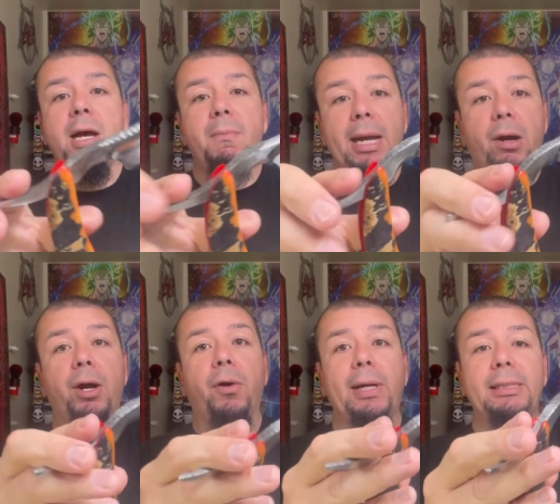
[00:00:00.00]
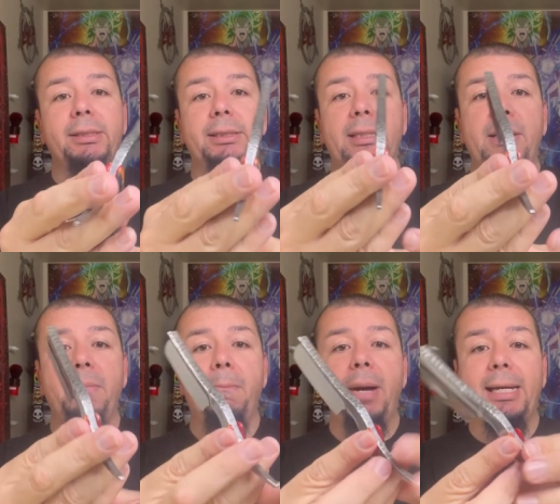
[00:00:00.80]
my art razors,
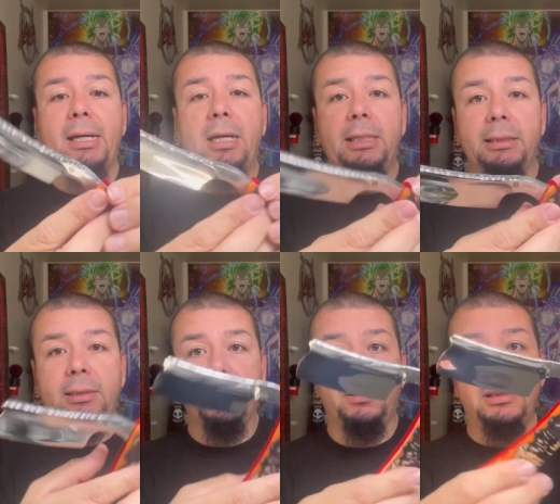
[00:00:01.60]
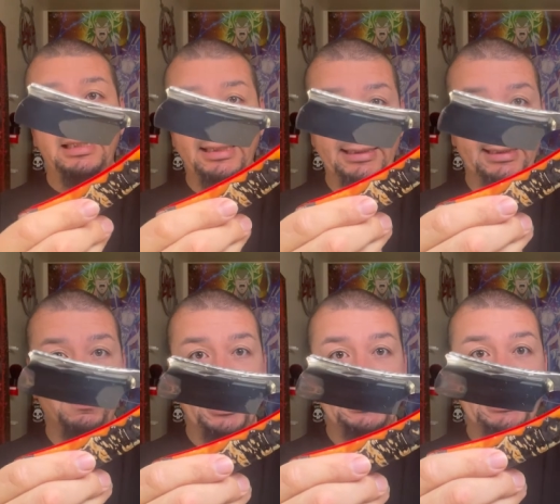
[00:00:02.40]
my console. This is
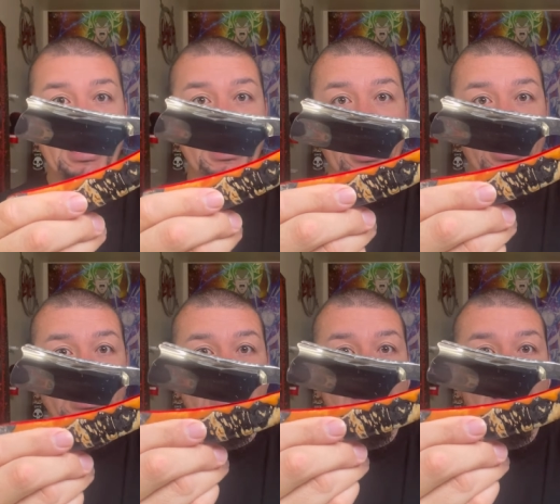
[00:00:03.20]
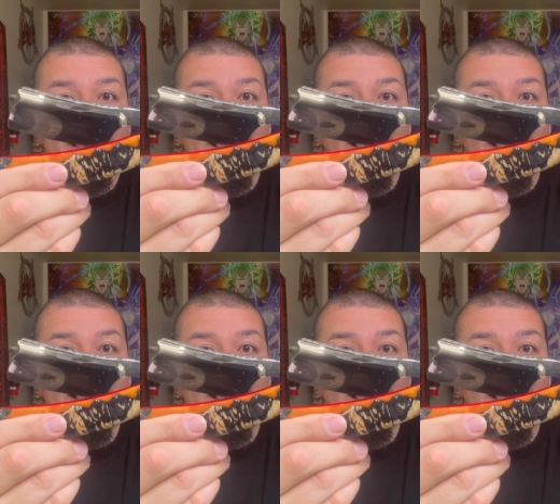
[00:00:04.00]
my 10 8s,